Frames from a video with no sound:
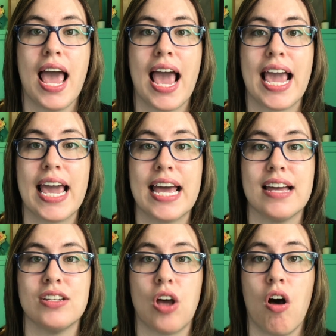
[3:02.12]

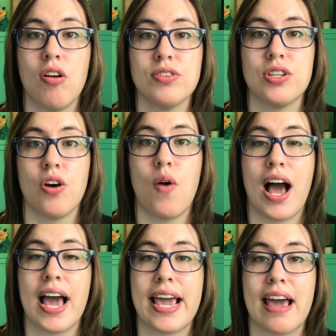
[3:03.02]
And also
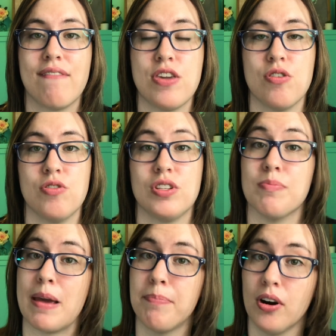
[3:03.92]
I have
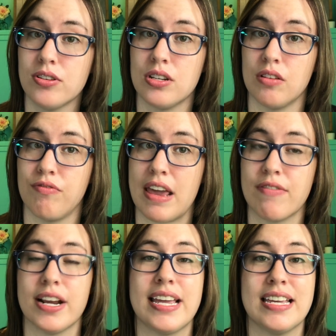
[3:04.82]
used, my personal
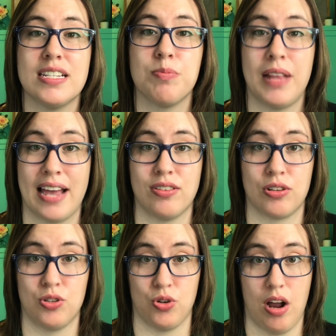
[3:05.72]
favorite is
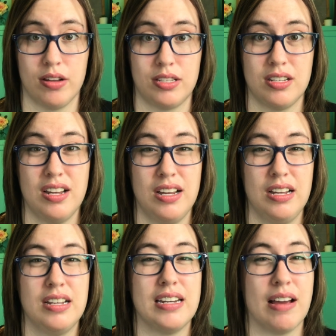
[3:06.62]
plastic straws.
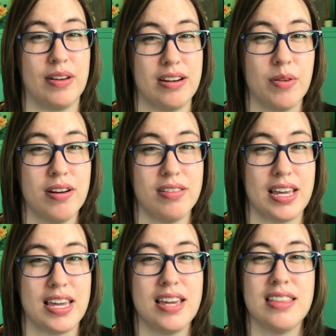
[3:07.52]
Now I know what you're
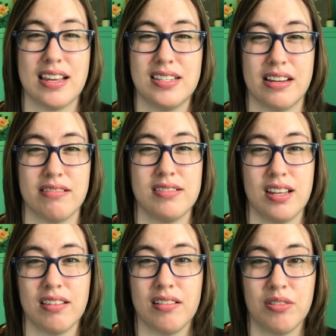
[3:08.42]
thinking, that sounds
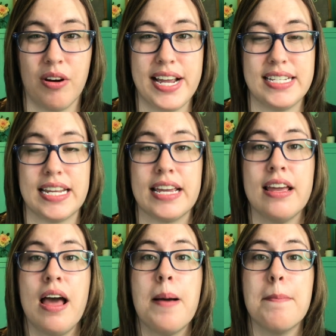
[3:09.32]
a little crazy,
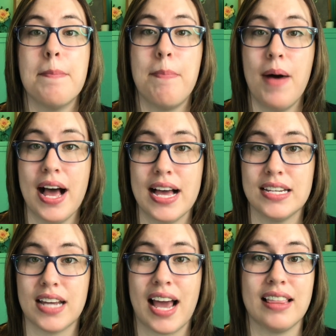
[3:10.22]

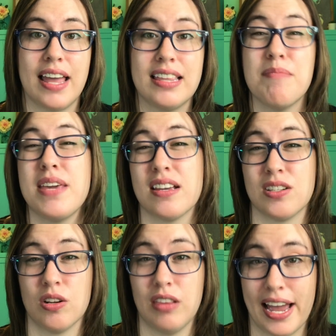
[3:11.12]
but I like them
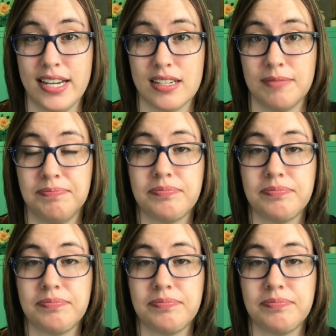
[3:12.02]
because they're light.